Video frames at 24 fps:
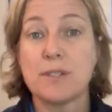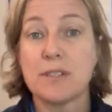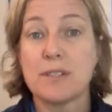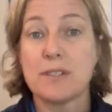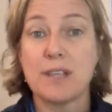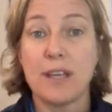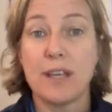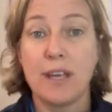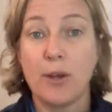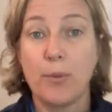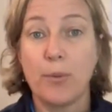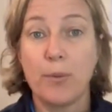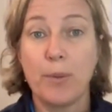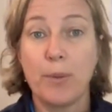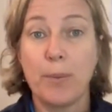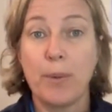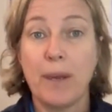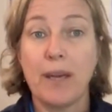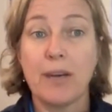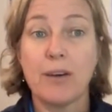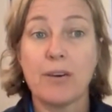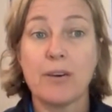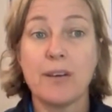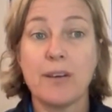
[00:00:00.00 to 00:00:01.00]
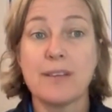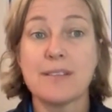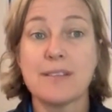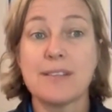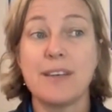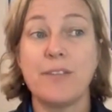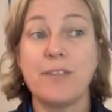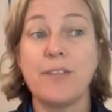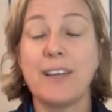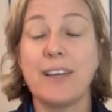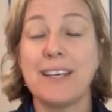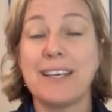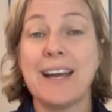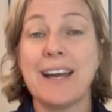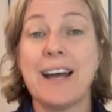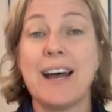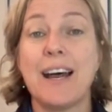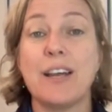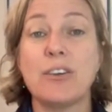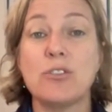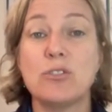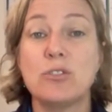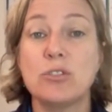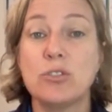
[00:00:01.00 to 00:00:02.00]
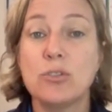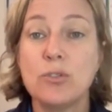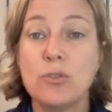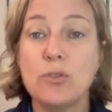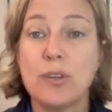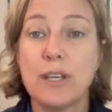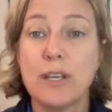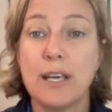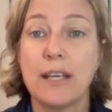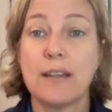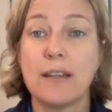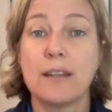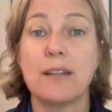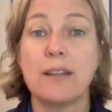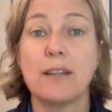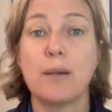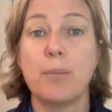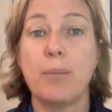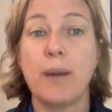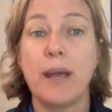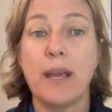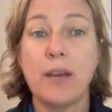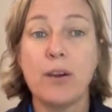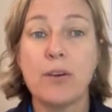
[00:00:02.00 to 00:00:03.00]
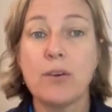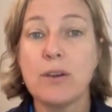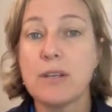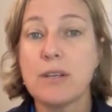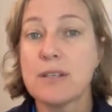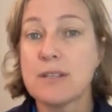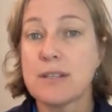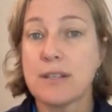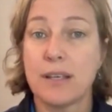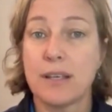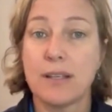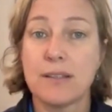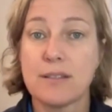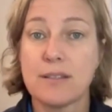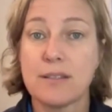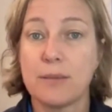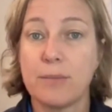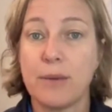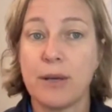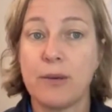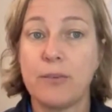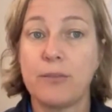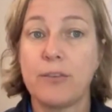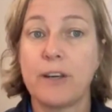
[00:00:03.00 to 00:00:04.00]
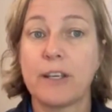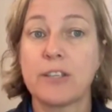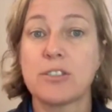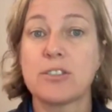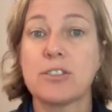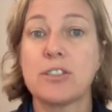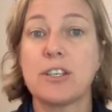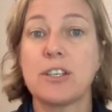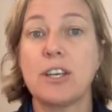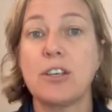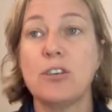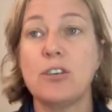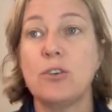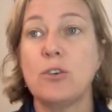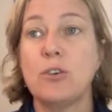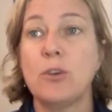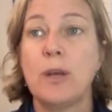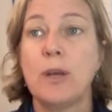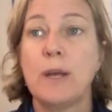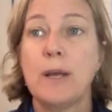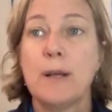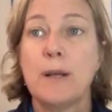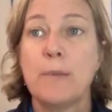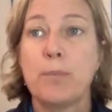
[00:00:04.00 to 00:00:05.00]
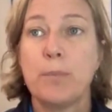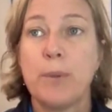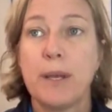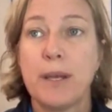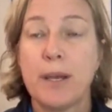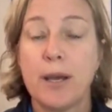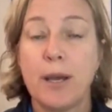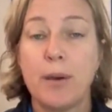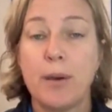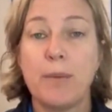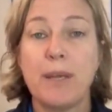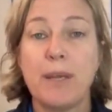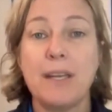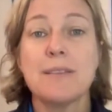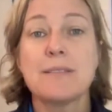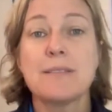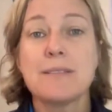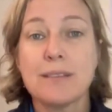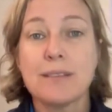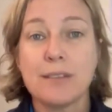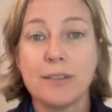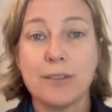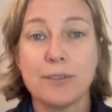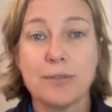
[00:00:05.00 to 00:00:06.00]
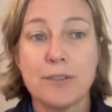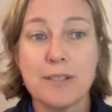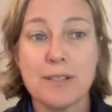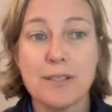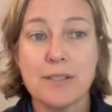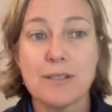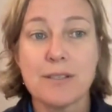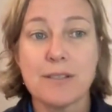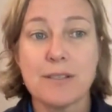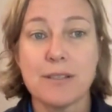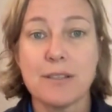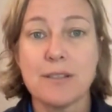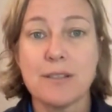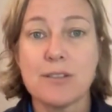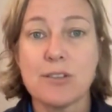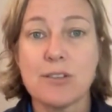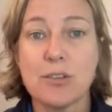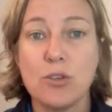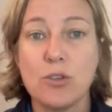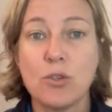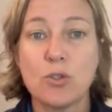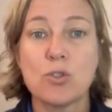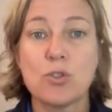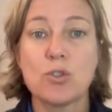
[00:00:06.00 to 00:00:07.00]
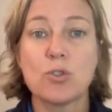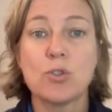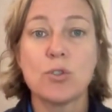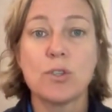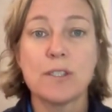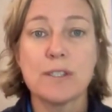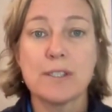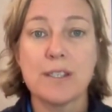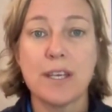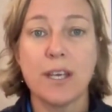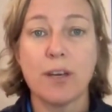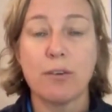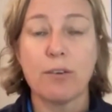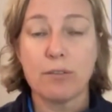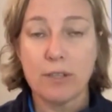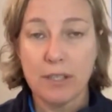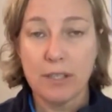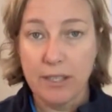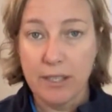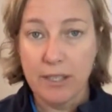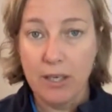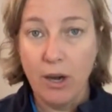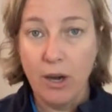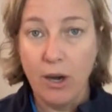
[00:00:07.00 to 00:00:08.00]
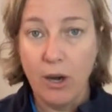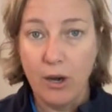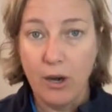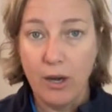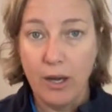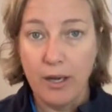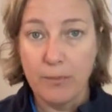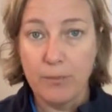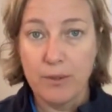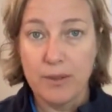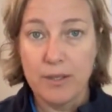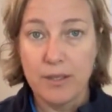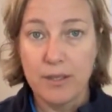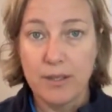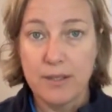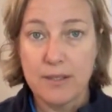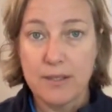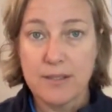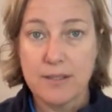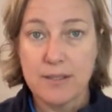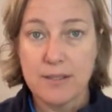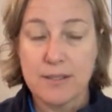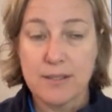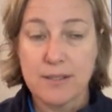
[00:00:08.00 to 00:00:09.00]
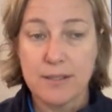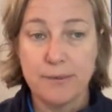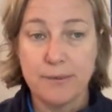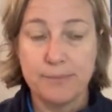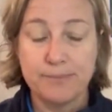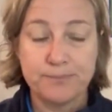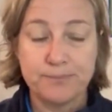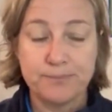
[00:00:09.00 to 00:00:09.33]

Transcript: is to help the pancreas. If it can't do that, then the pancreas starts to malfunction and you become insulin resistant. So your sugars get really high within the system.